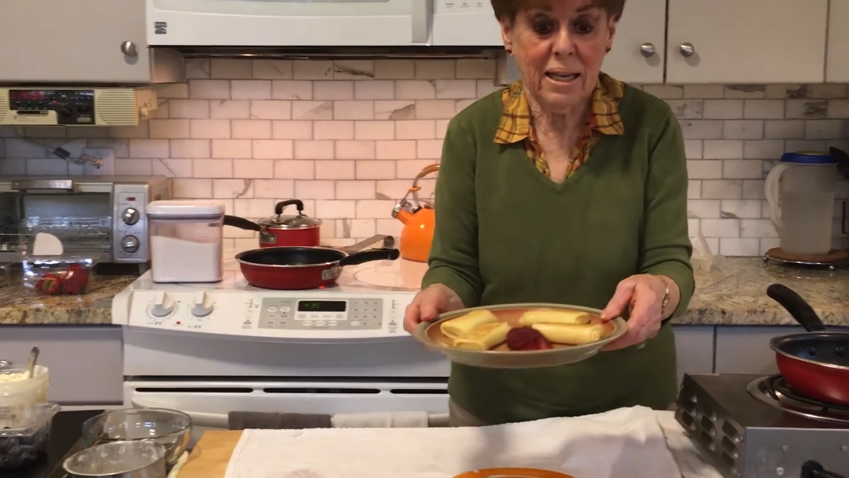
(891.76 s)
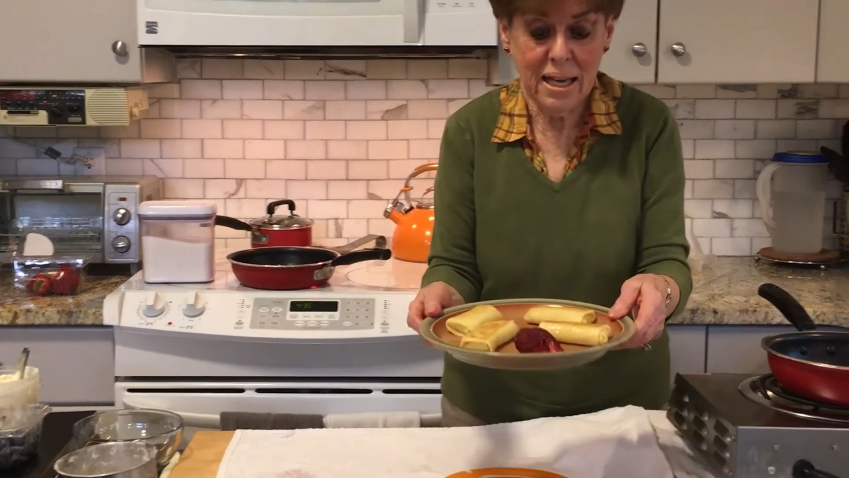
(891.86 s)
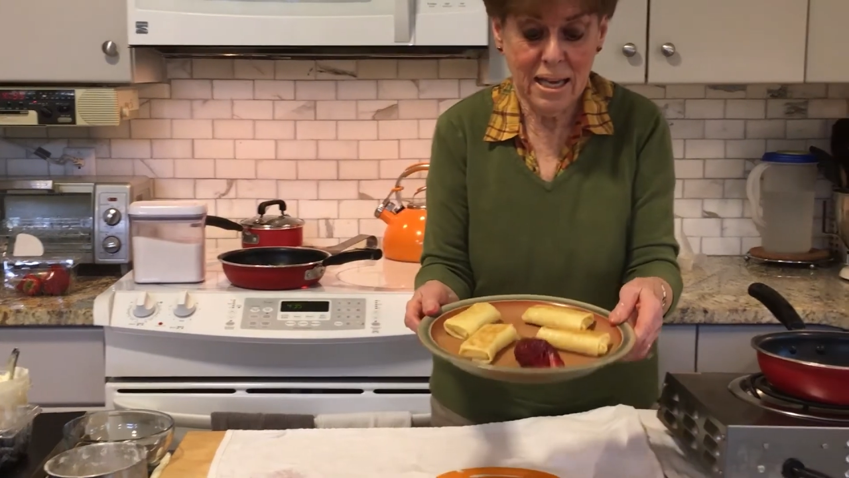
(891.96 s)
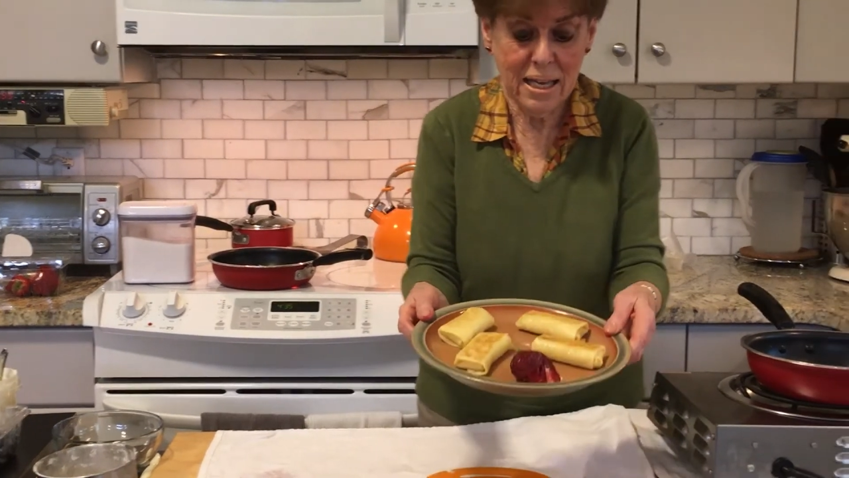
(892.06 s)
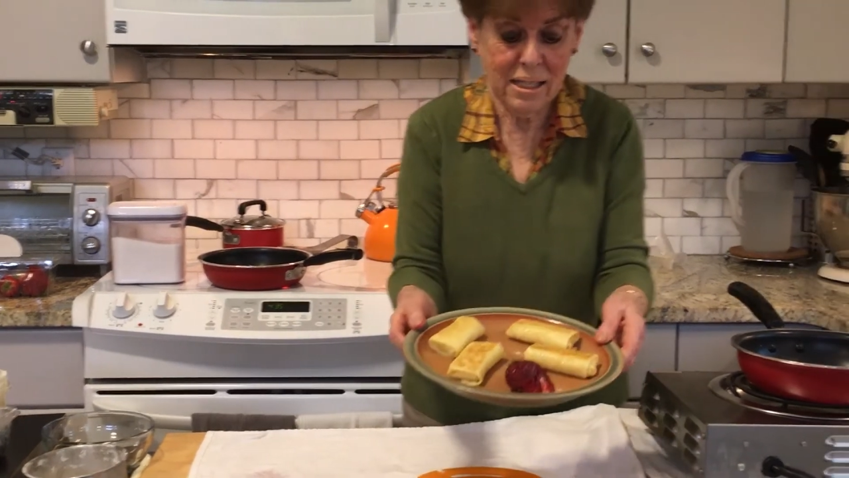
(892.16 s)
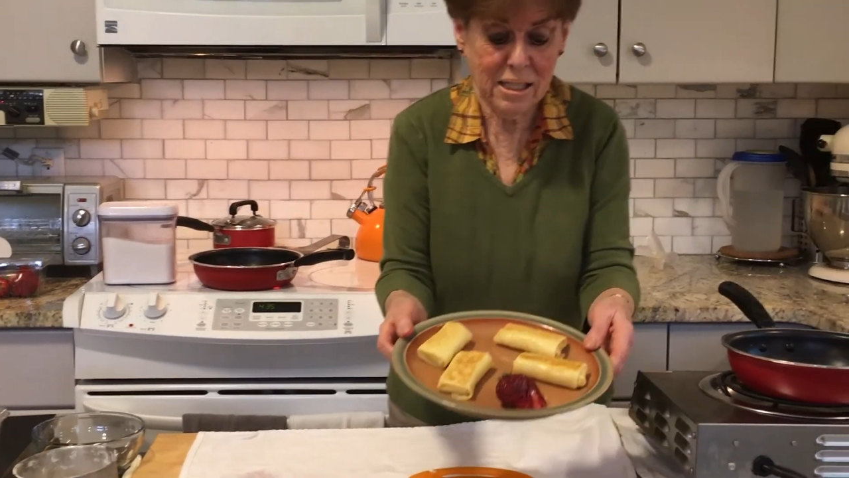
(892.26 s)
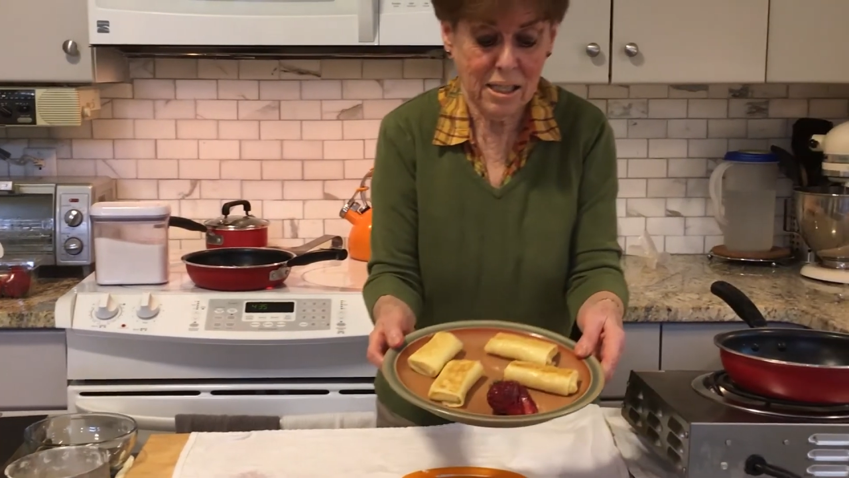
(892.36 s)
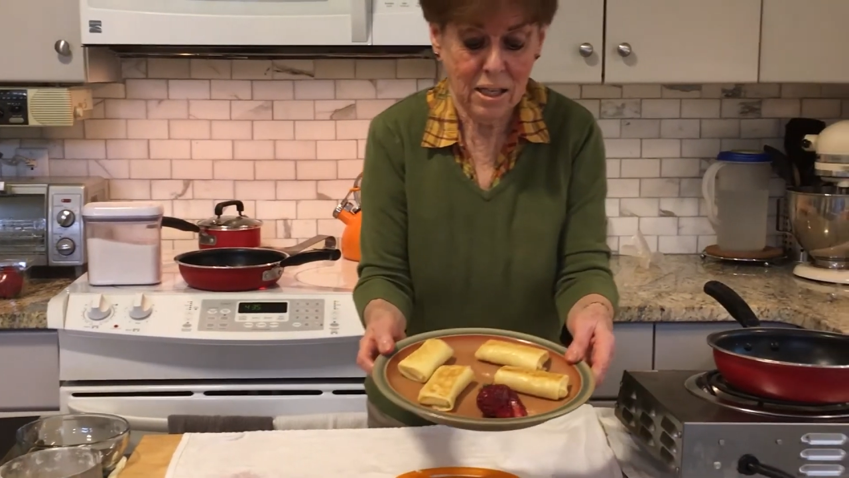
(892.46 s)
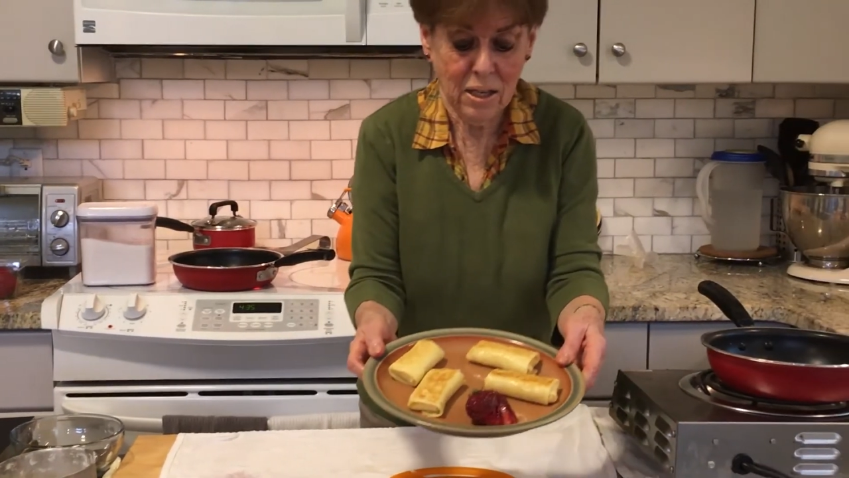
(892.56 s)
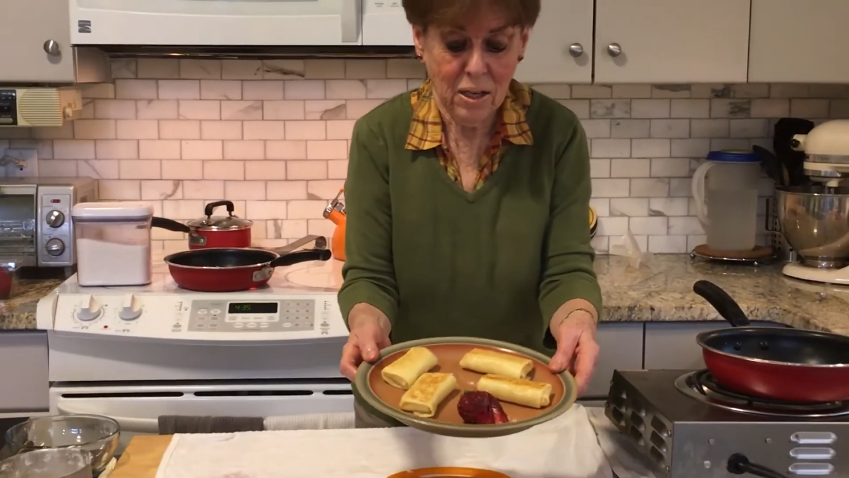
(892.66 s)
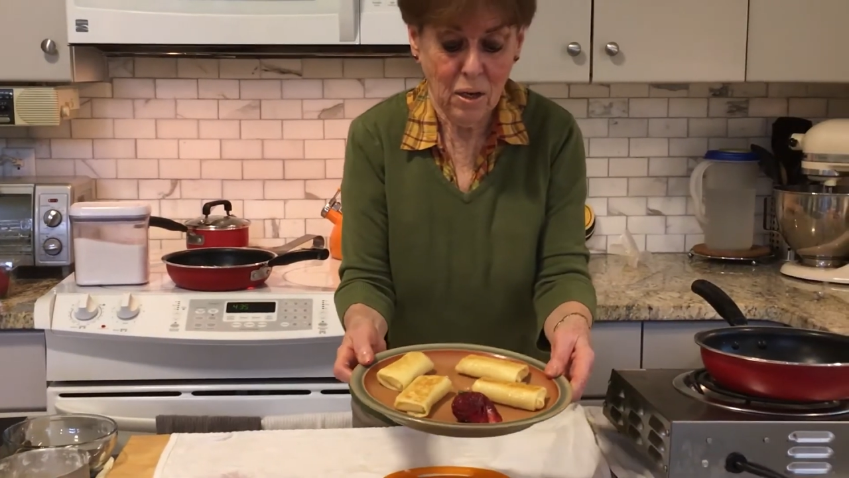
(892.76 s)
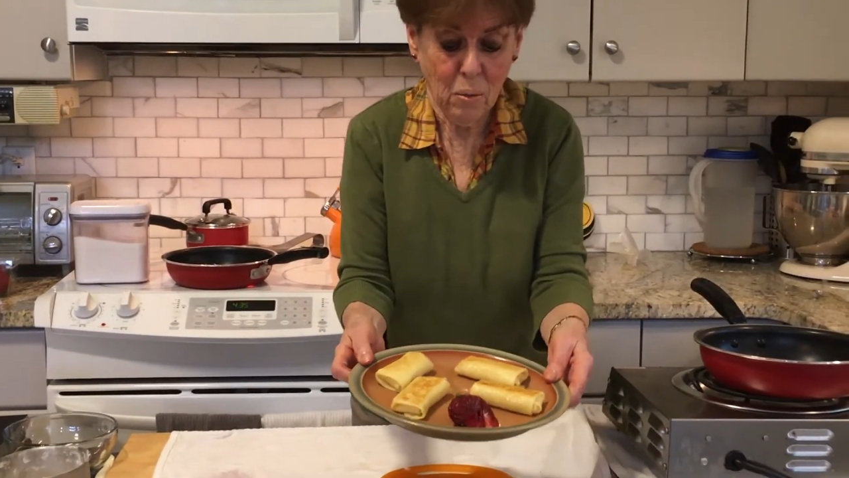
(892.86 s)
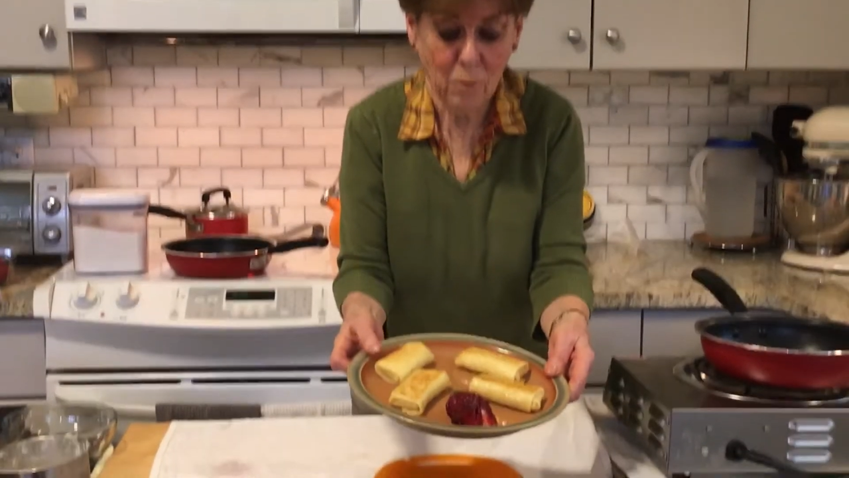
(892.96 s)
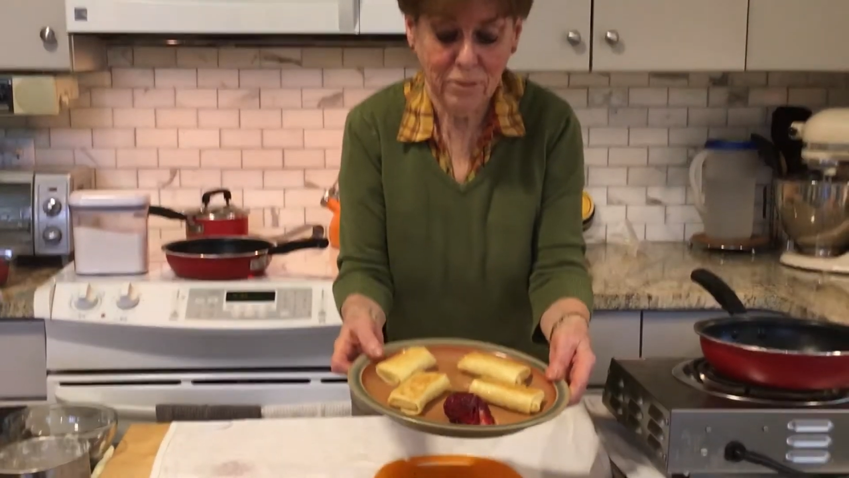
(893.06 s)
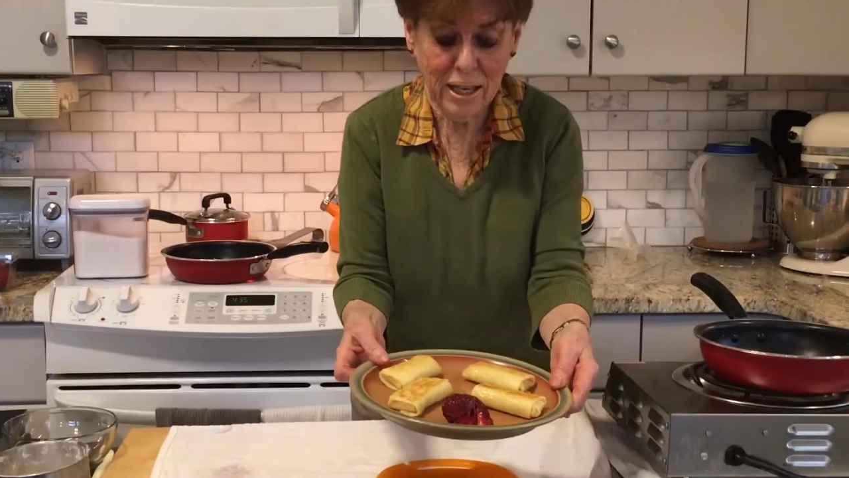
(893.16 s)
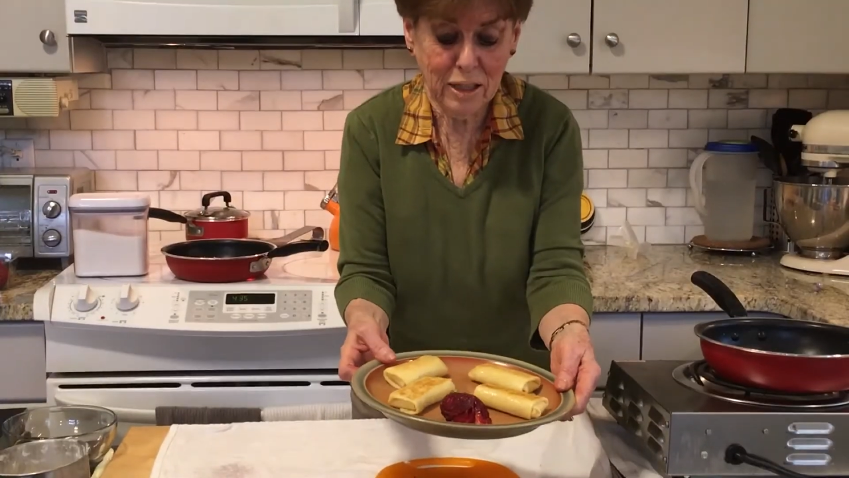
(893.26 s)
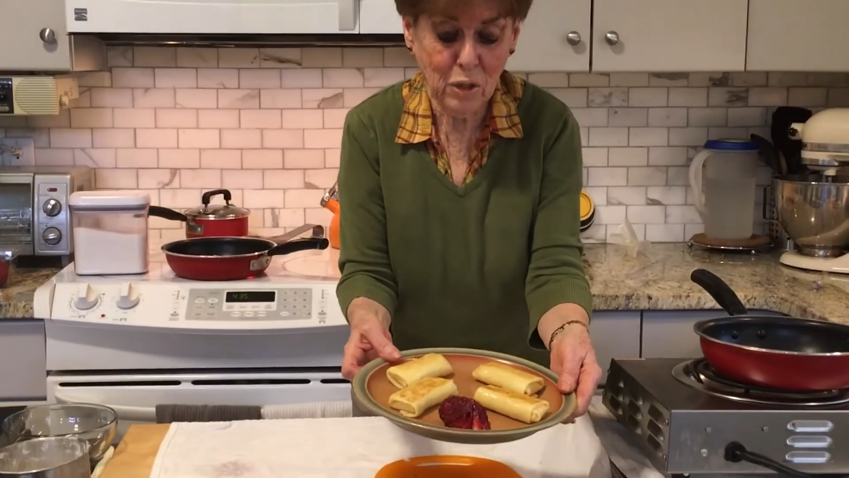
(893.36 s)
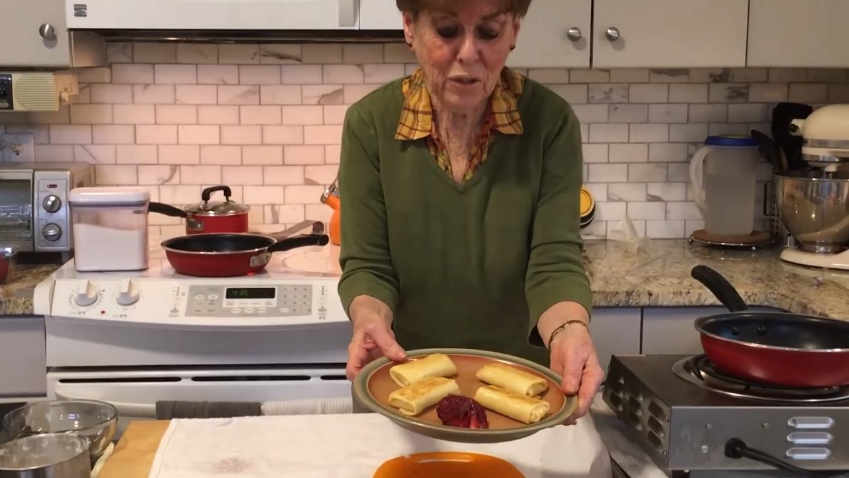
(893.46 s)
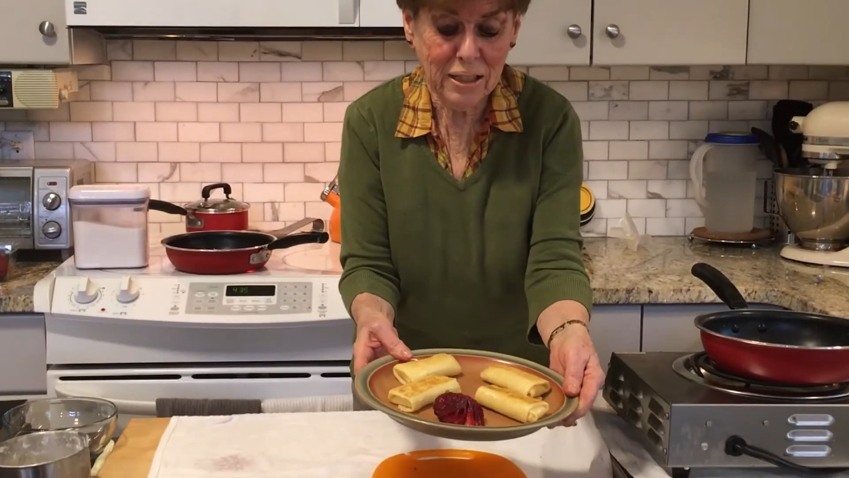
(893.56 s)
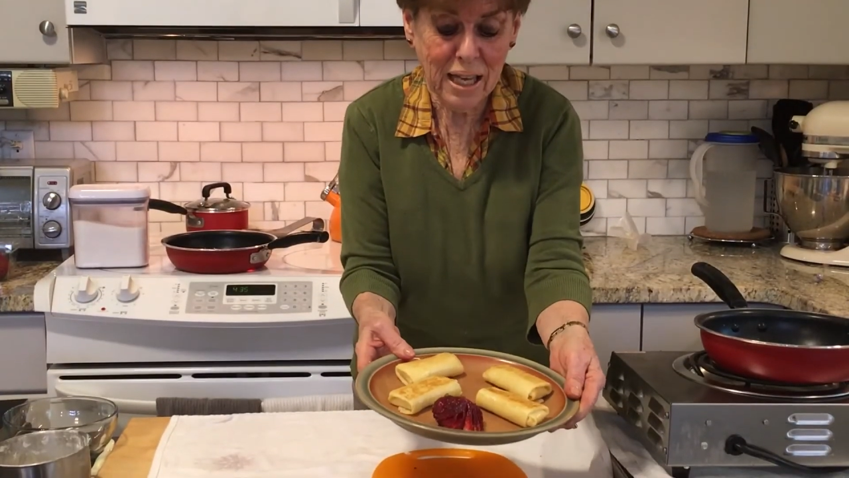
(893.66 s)
here's what they
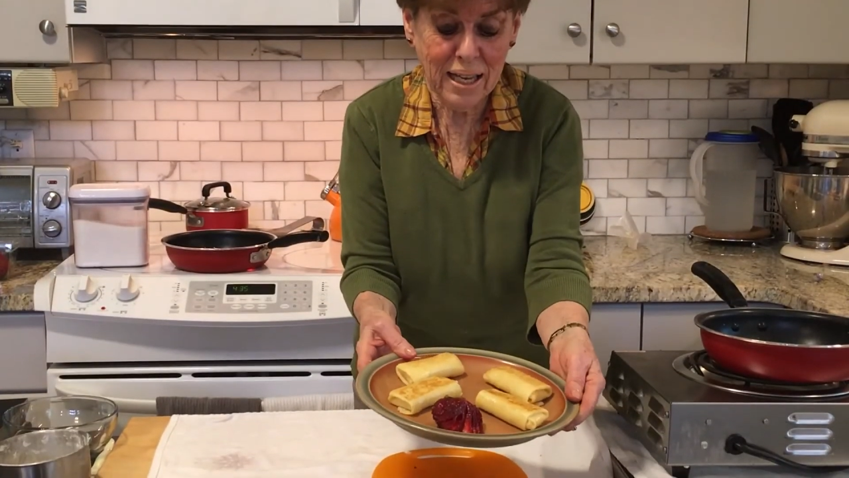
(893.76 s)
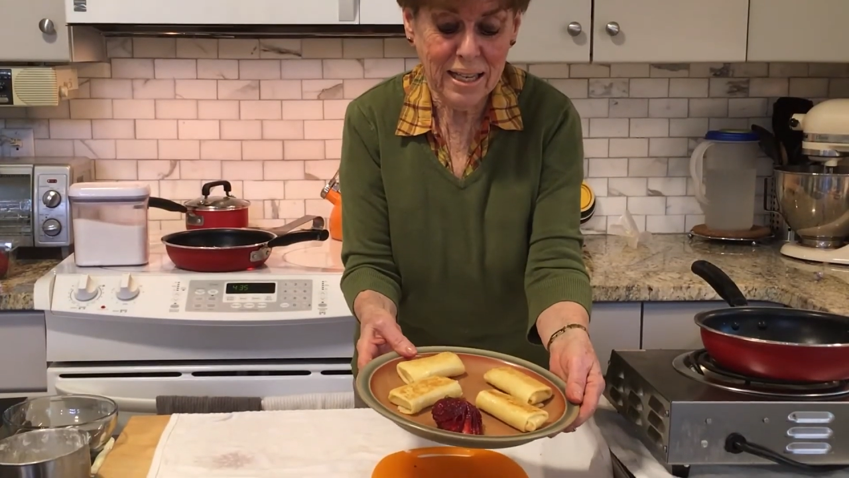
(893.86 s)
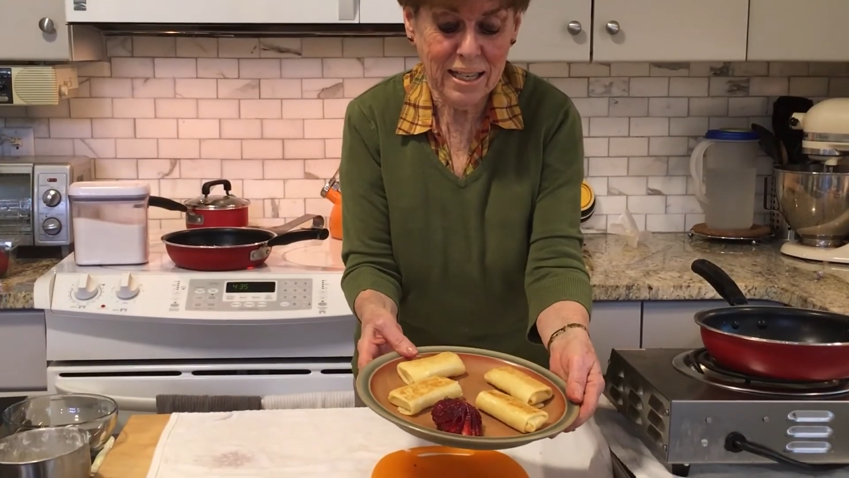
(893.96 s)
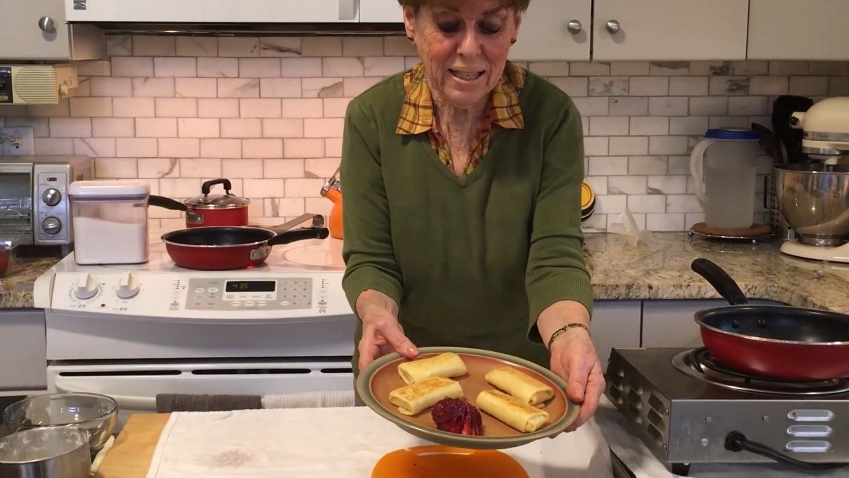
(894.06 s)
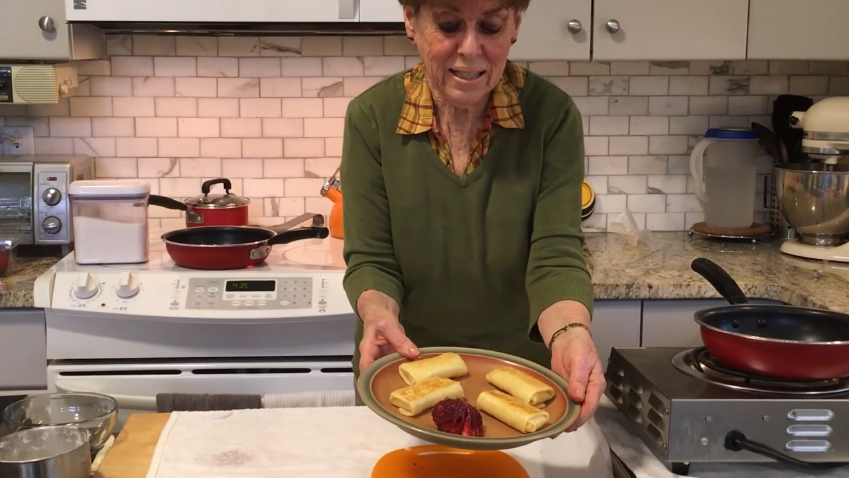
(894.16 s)
look like.